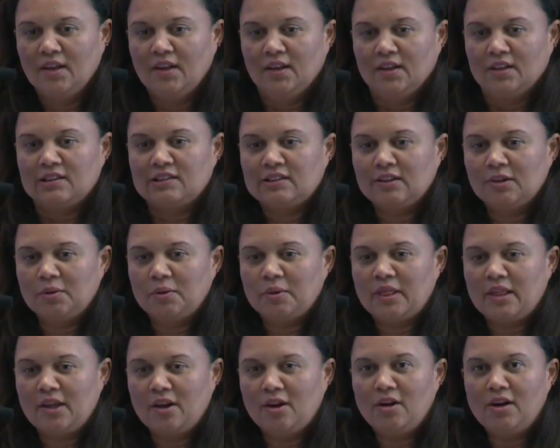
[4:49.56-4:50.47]
So
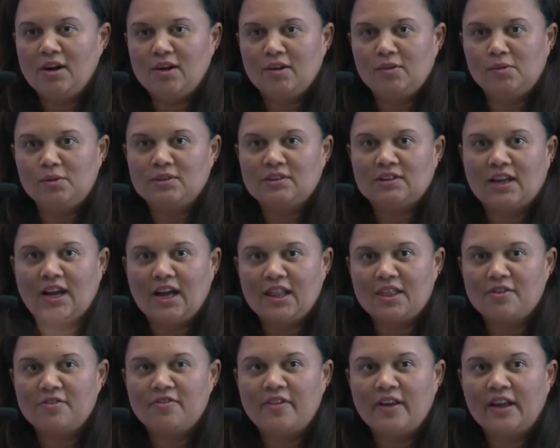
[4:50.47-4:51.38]
there are also
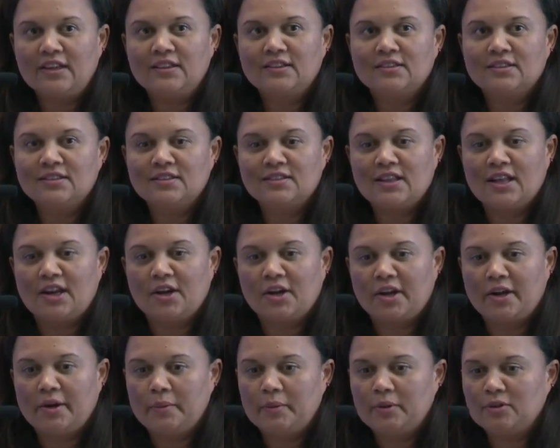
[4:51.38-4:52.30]
other factors that are
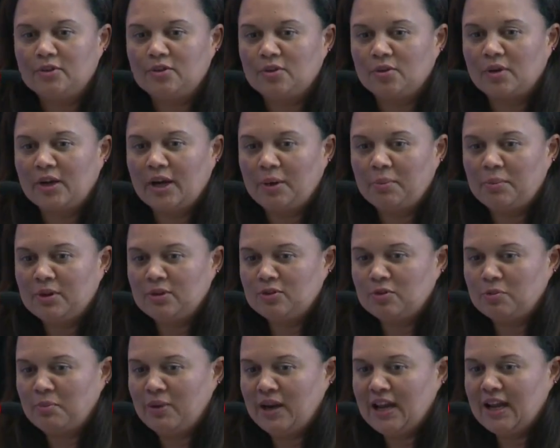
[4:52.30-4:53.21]
going to come
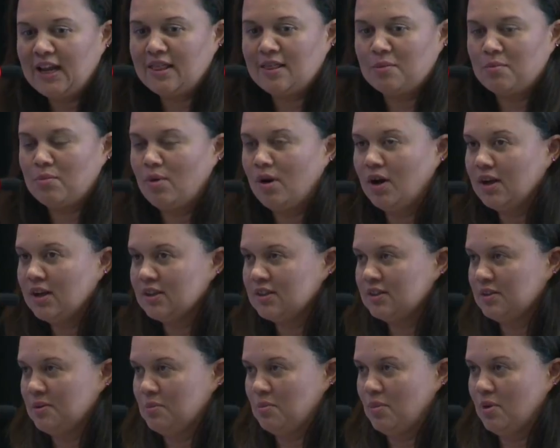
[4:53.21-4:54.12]
into play: the
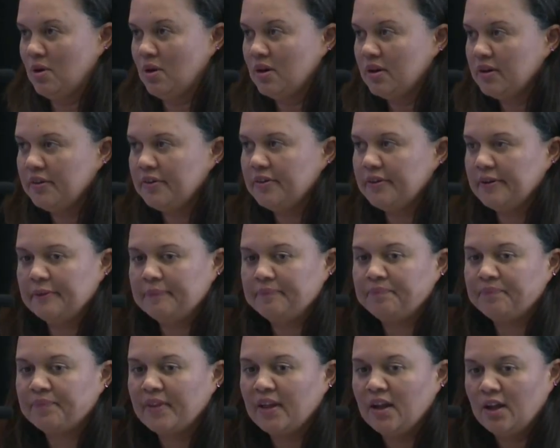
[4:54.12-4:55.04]
market demand,
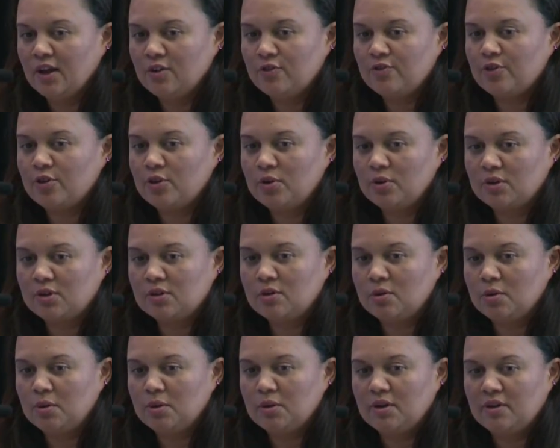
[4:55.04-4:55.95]

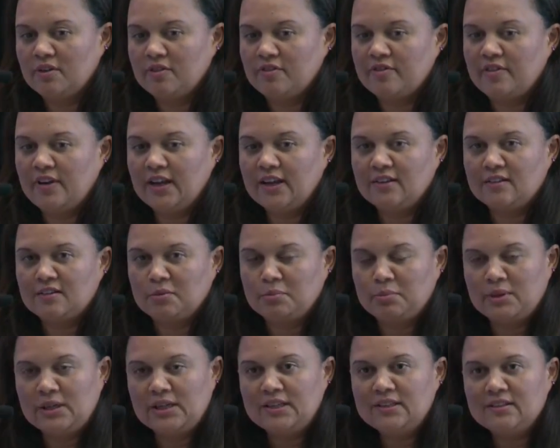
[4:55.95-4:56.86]
crude
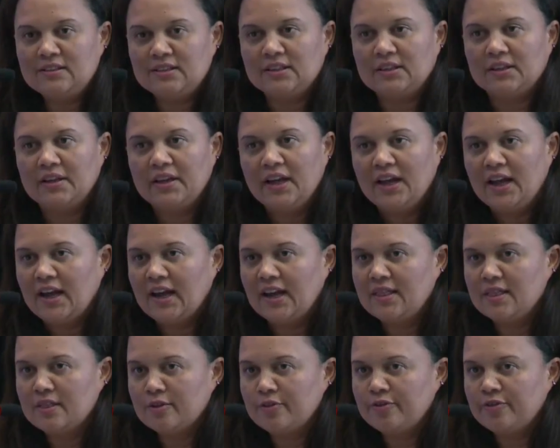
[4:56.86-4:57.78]
flexibility,
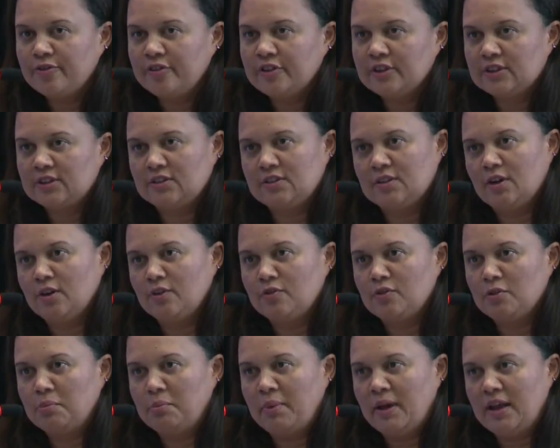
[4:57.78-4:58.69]
and the fit
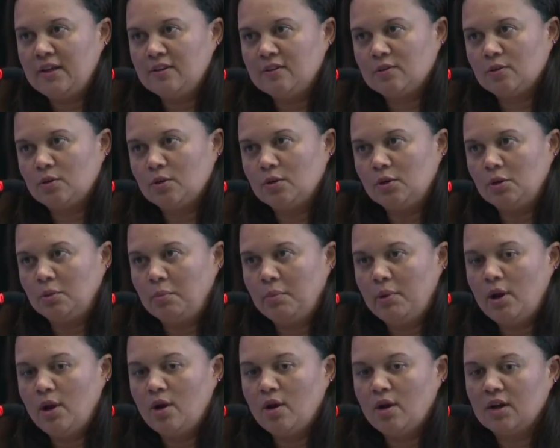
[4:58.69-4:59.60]
of a base oil
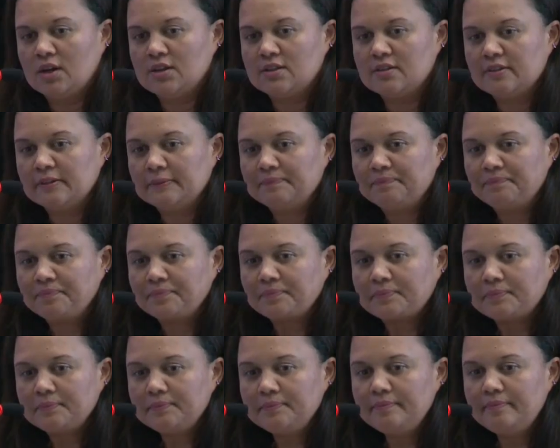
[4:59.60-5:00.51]
plant
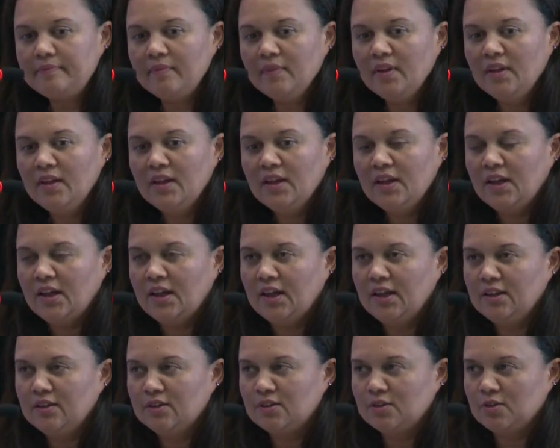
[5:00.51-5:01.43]

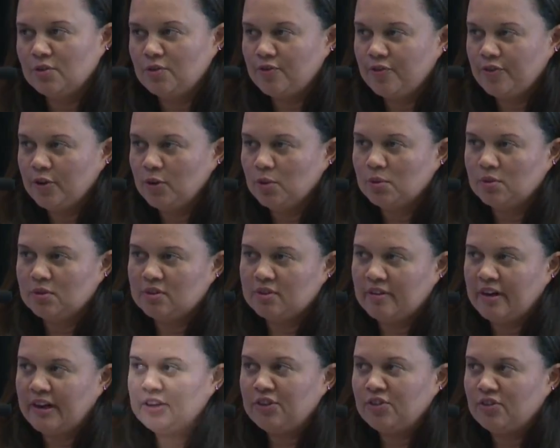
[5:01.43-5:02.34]
into fuel
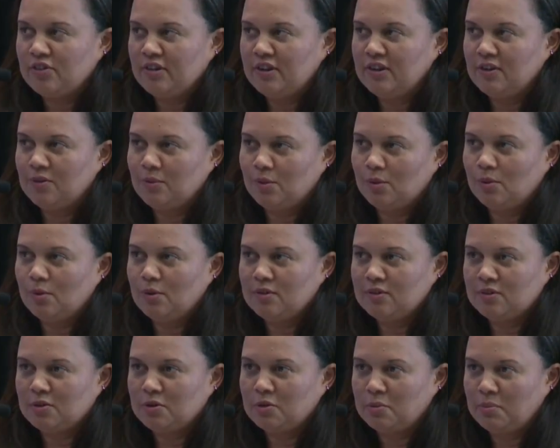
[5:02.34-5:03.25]
strategies will
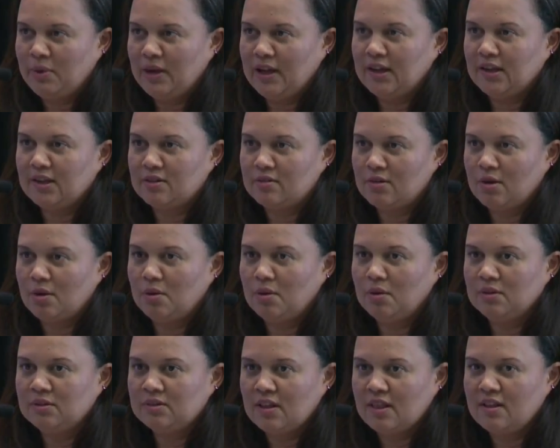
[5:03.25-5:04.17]
also play a
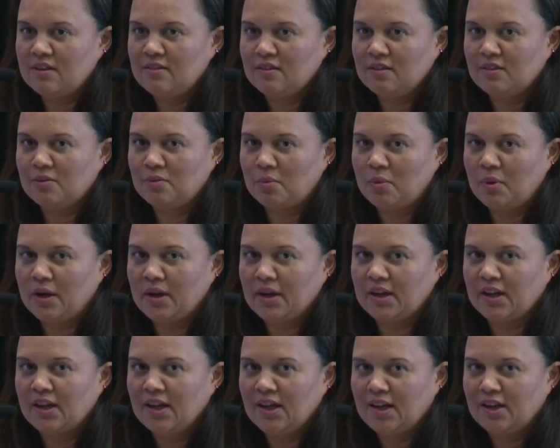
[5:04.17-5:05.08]
role. So this is why